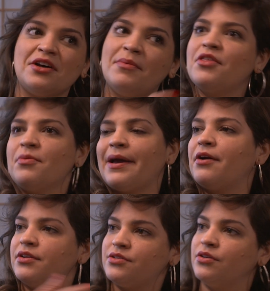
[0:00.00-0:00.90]
Some other
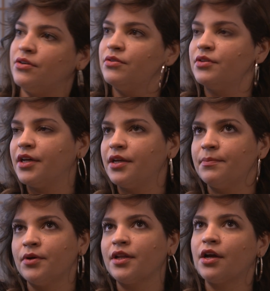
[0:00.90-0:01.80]
parents don't, like,
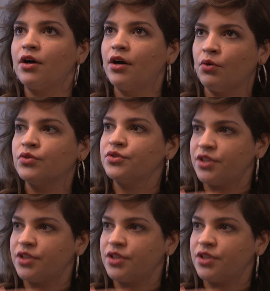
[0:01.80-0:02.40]
but, like, older